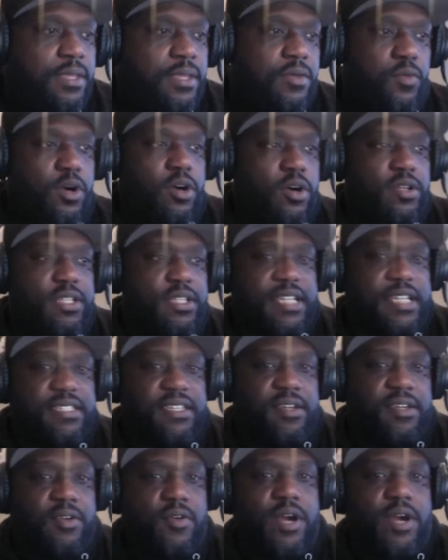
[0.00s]
Well, that's
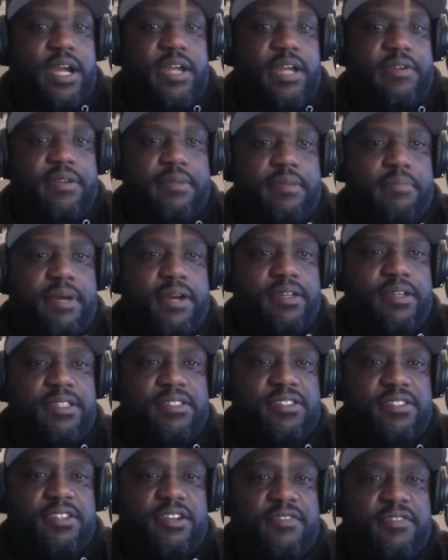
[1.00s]
inquiring about
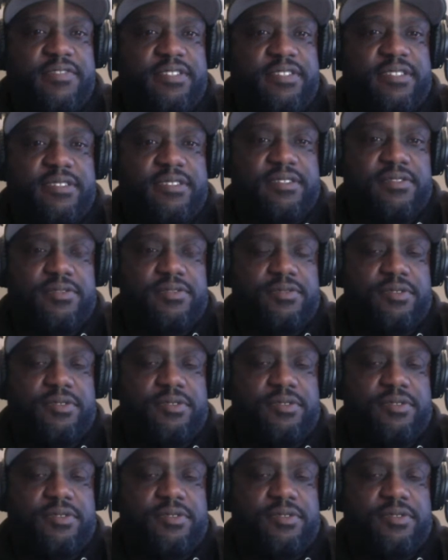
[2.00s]
his services.